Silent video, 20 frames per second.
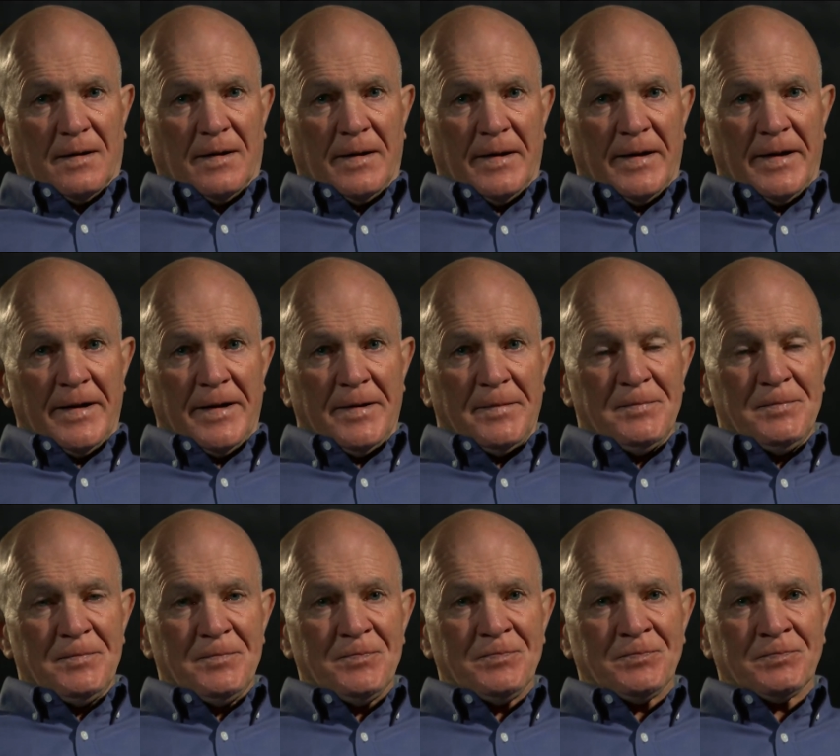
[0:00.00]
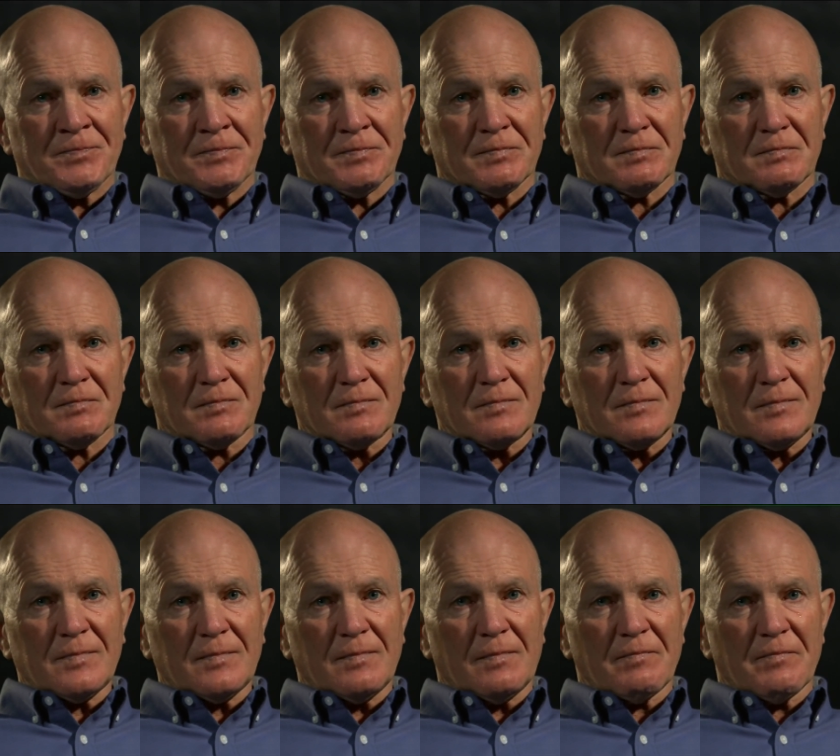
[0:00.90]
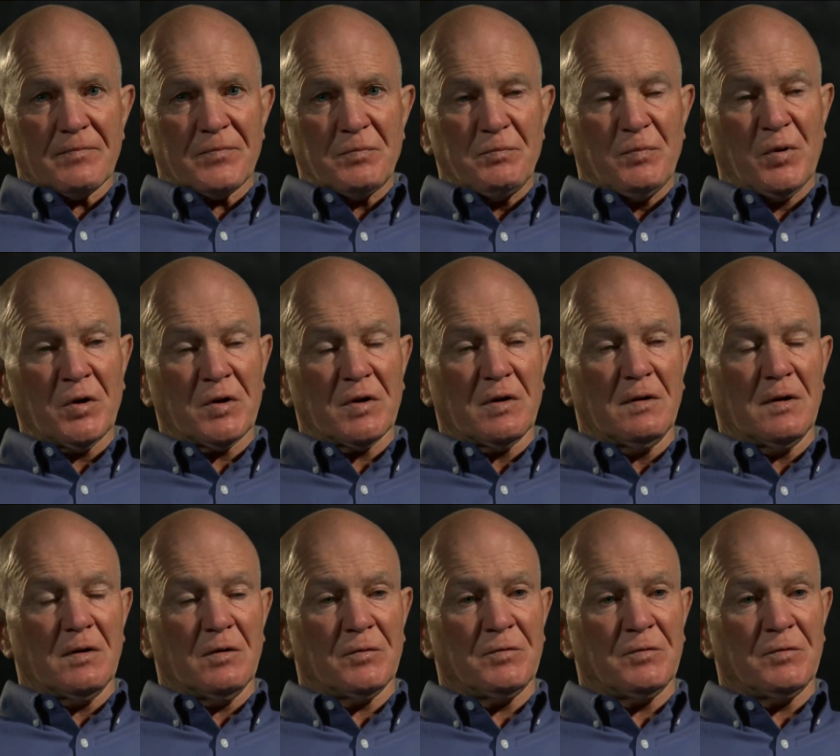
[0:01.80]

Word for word: Um, but